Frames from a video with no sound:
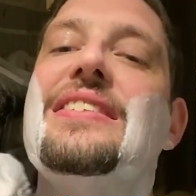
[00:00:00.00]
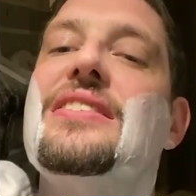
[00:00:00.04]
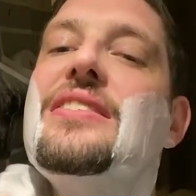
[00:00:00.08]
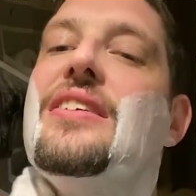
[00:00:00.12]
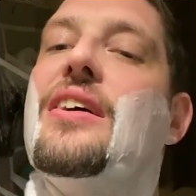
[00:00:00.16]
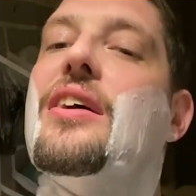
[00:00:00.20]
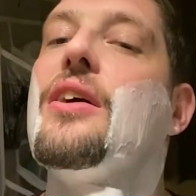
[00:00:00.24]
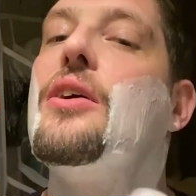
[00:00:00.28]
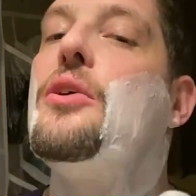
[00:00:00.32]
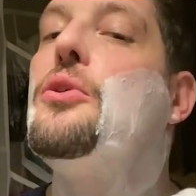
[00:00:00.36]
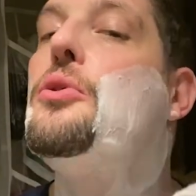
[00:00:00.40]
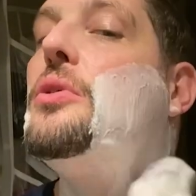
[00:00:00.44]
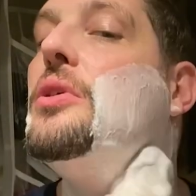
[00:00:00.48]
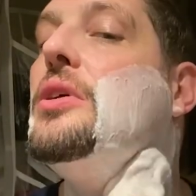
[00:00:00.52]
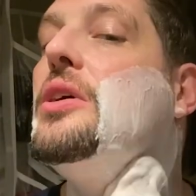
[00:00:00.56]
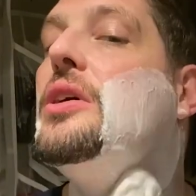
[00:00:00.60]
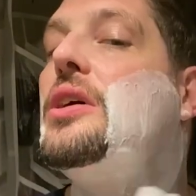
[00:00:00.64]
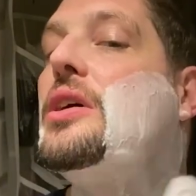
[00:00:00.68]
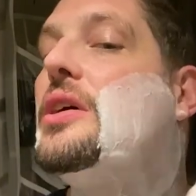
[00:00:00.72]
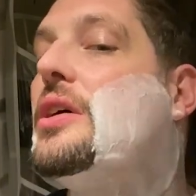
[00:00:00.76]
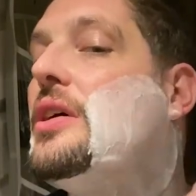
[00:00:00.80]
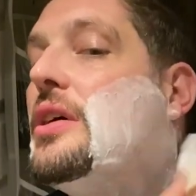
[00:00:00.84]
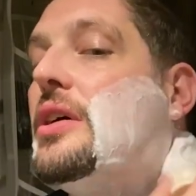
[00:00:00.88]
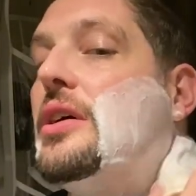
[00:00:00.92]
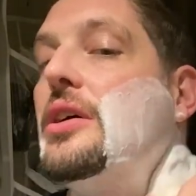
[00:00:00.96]
So
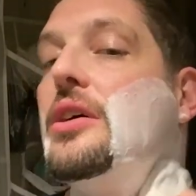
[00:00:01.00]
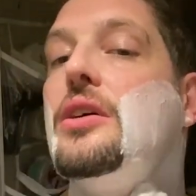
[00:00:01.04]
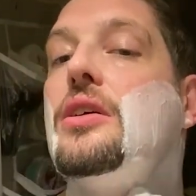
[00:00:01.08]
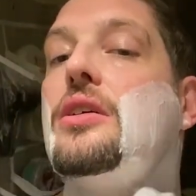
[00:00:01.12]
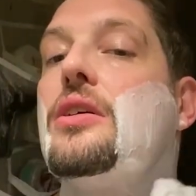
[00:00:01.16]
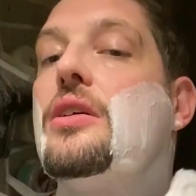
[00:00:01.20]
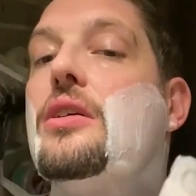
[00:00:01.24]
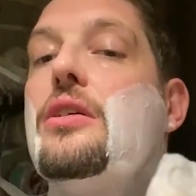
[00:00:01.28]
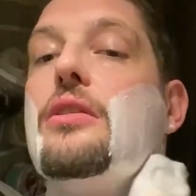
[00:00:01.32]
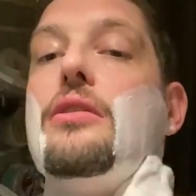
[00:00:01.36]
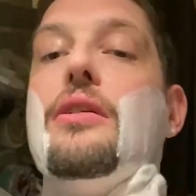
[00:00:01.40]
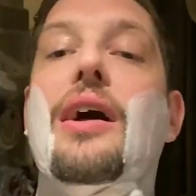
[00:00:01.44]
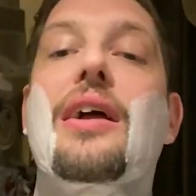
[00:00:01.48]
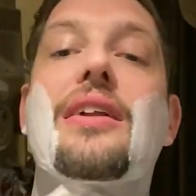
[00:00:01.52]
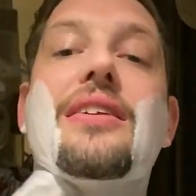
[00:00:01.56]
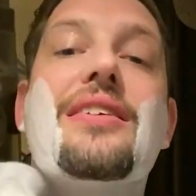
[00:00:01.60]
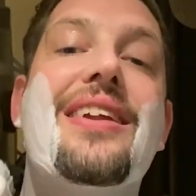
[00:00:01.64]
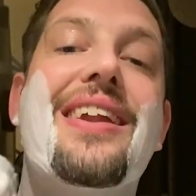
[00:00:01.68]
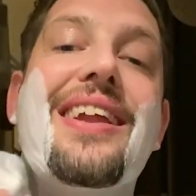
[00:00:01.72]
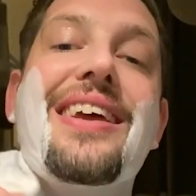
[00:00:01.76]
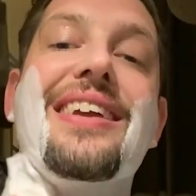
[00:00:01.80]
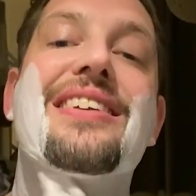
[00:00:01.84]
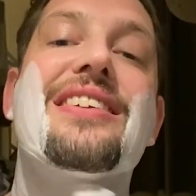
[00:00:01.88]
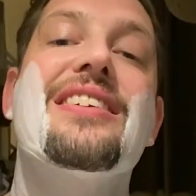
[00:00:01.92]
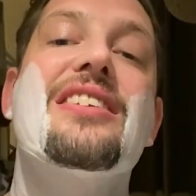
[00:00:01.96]

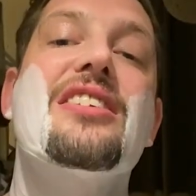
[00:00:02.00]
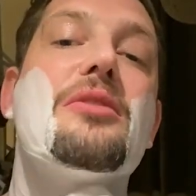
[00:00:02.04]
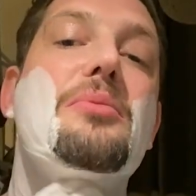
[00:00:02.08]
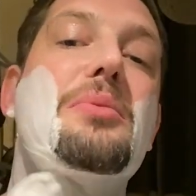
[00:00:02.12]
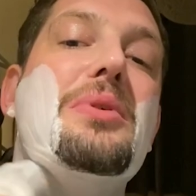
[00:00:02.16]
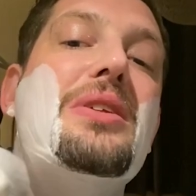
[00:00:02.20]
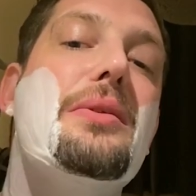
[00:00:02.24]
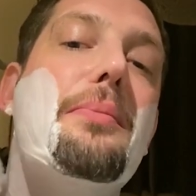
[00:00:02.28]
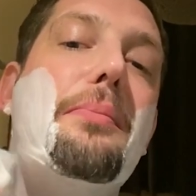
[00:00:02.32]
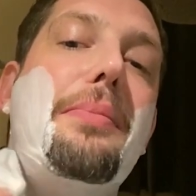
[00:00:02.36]
congratulations, Mr.